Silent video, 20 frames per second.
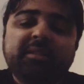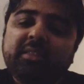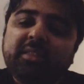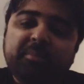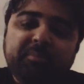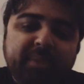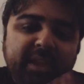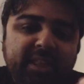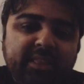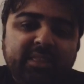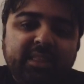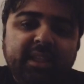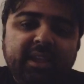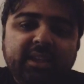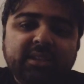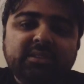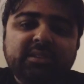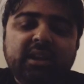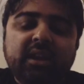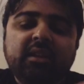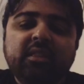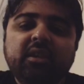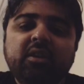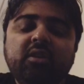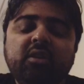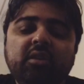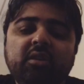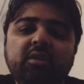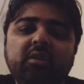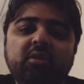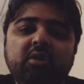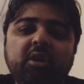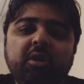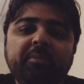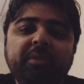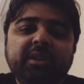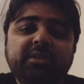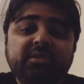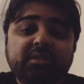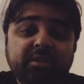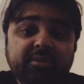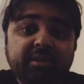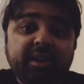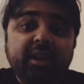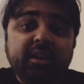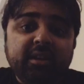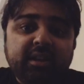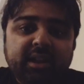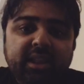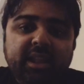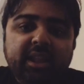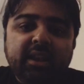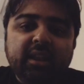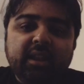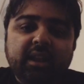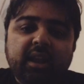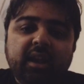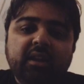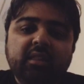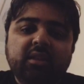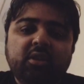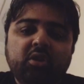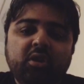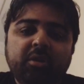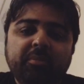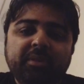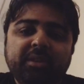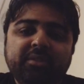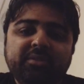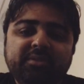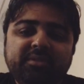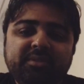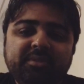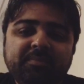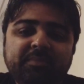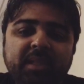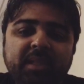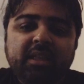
the main things are the comics. The real deal are the comics.